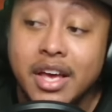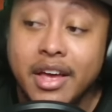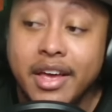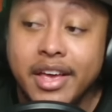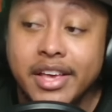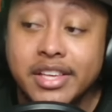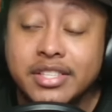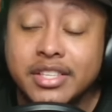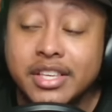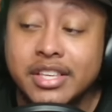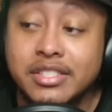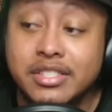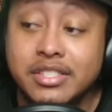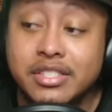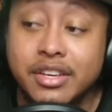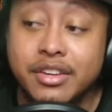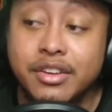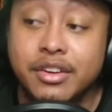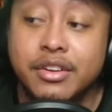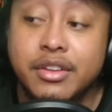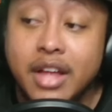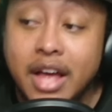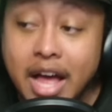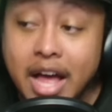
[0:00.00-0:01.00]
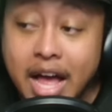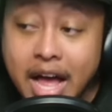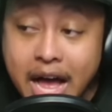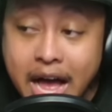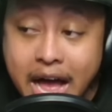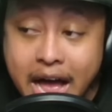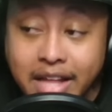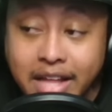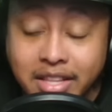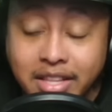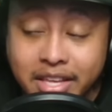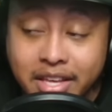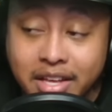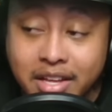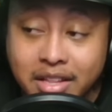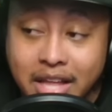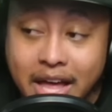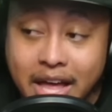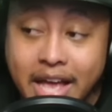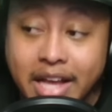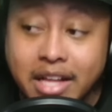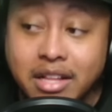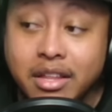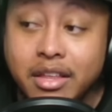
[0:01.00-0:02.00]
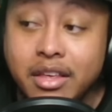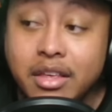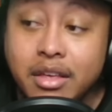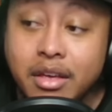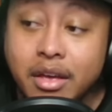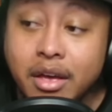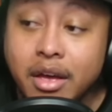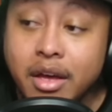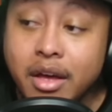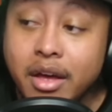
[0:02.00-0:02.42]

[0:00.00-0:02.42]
it's considered highly unlikely